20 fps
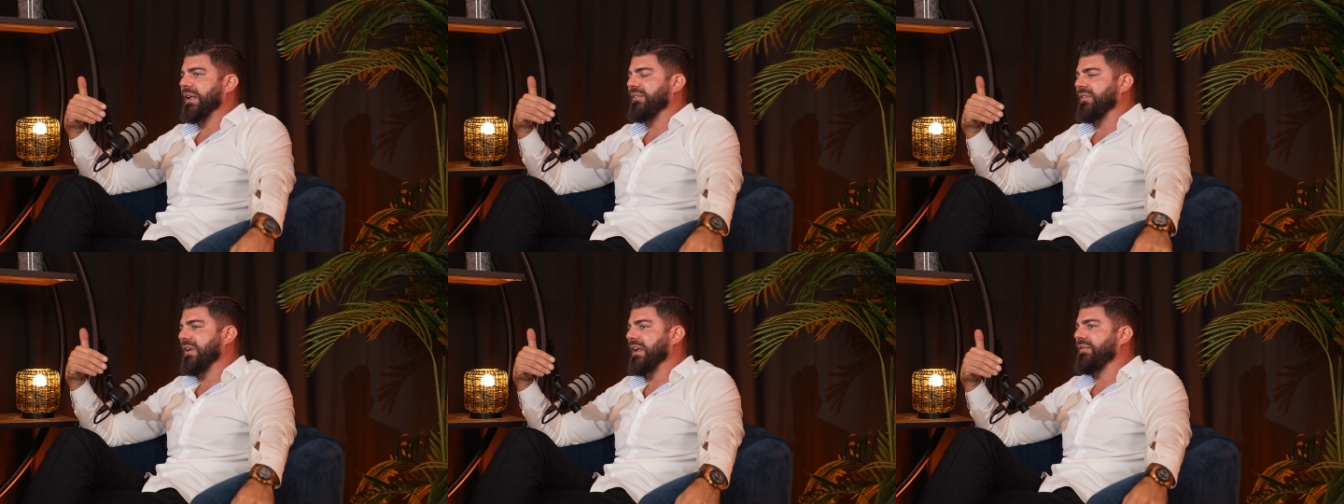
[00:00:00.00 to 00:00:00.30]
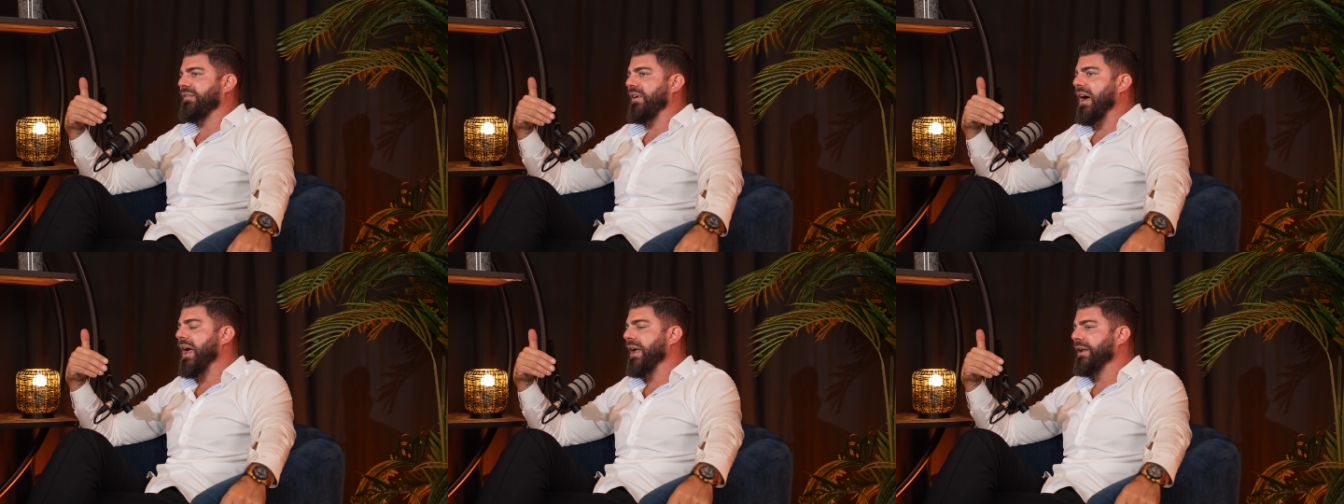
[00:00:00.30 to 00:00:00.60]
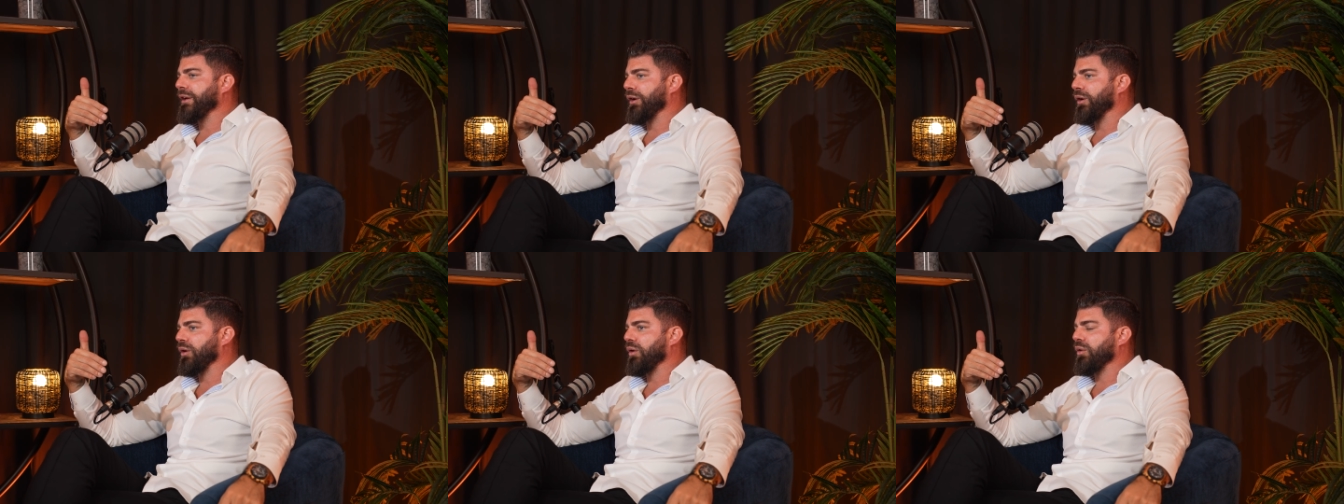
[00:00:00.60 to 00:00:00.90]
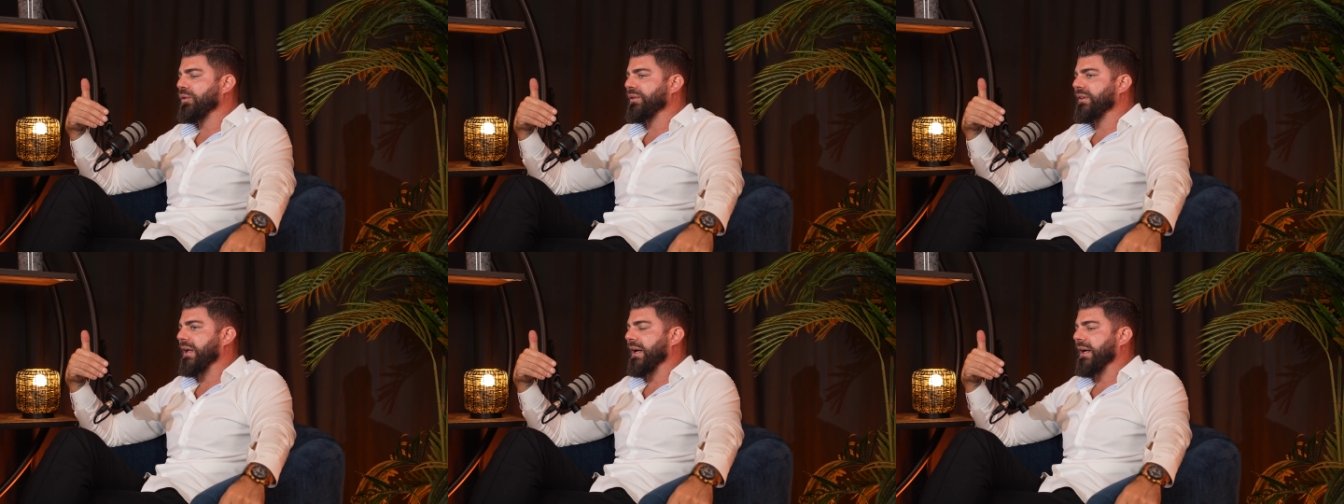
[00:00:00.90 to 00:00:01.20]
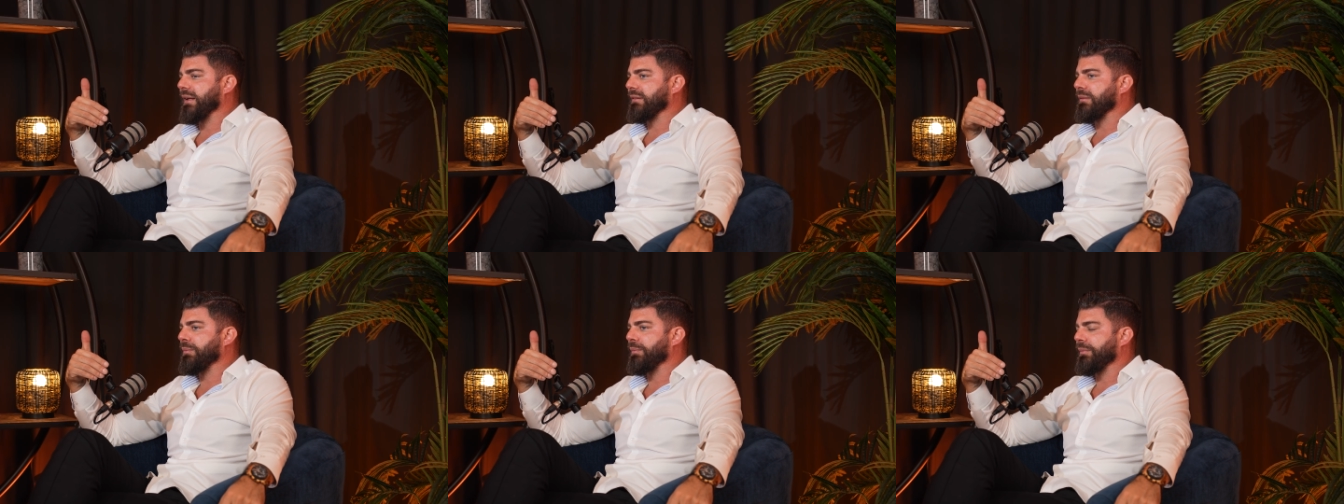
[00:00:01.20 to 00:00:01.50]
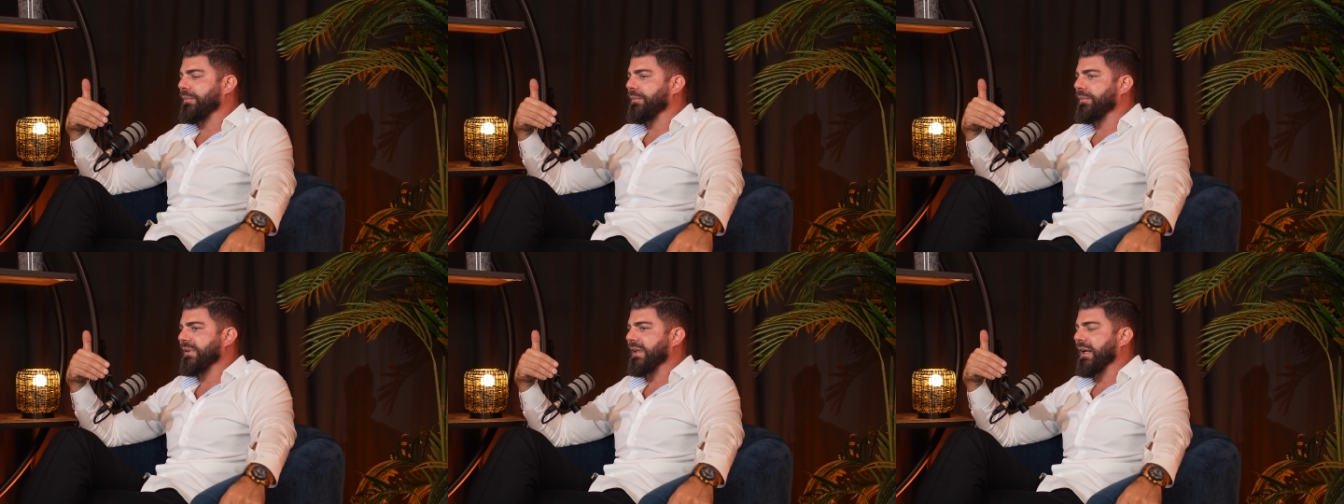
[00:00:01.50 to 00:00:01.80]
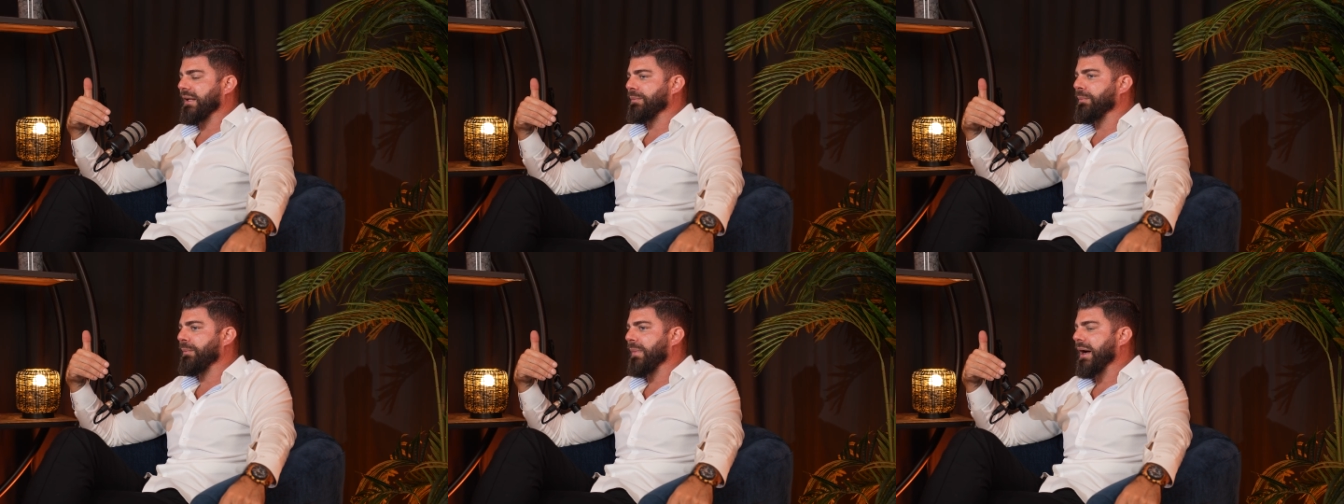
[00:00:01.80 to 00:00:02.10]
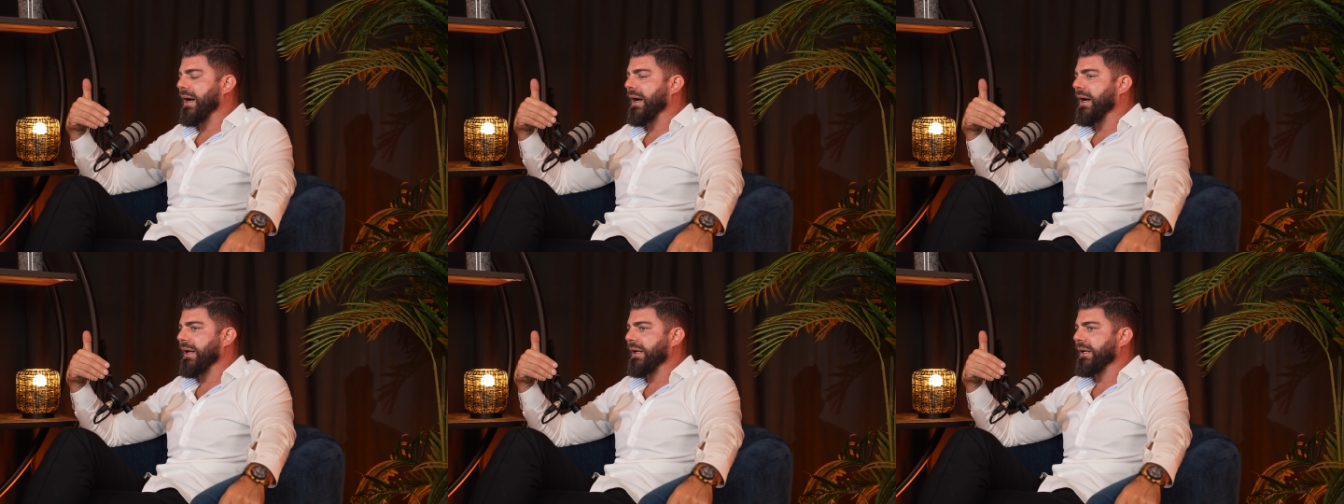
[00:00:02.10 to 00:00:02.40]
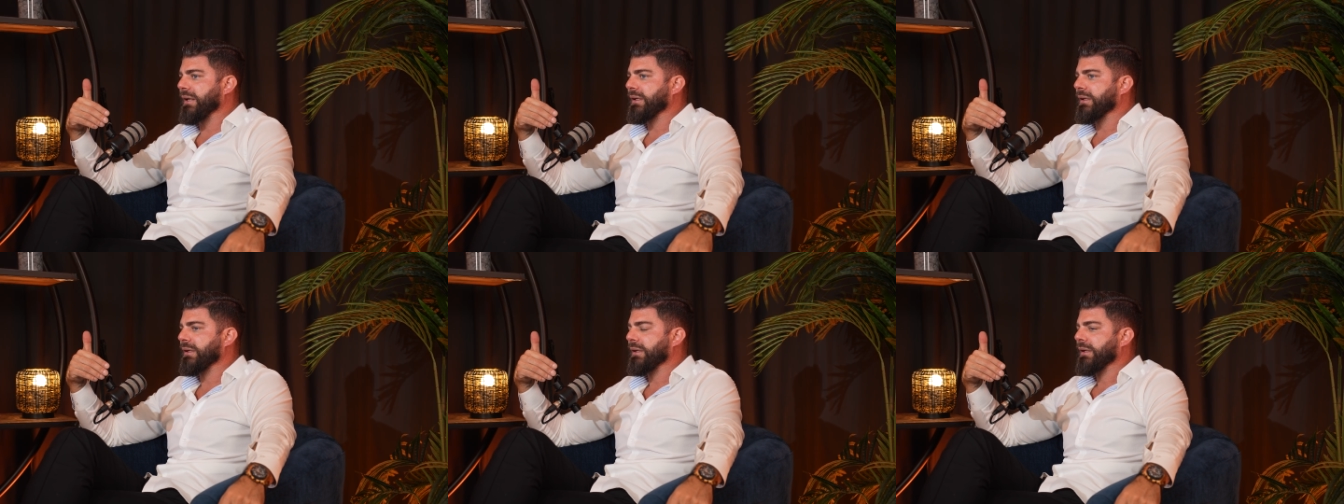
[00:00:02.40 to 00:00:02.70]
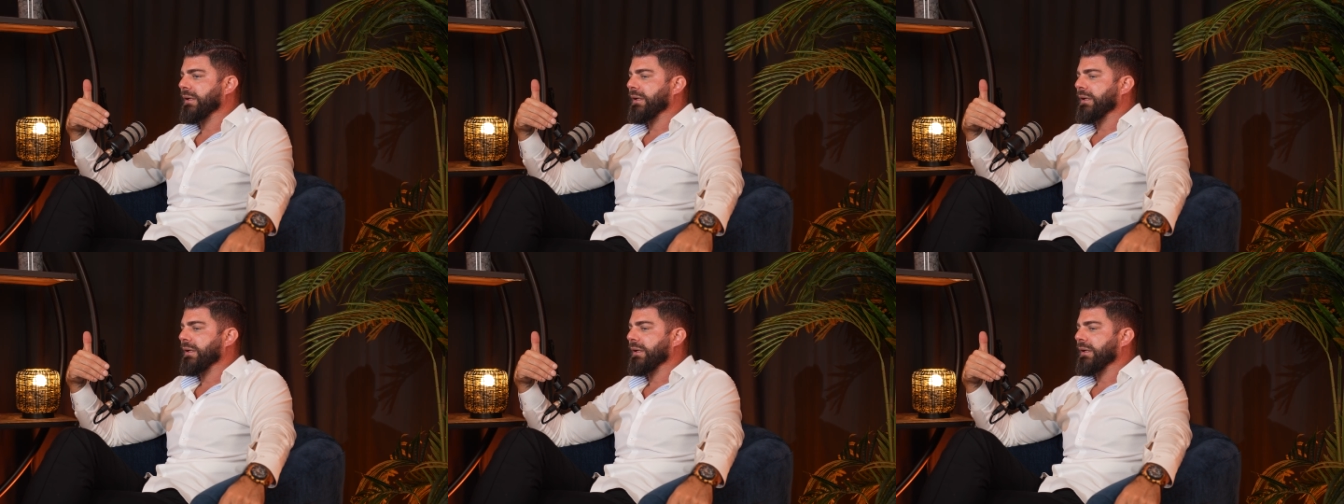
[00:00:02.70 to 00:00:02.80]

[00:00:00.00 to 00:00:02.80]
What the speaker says: If I know that my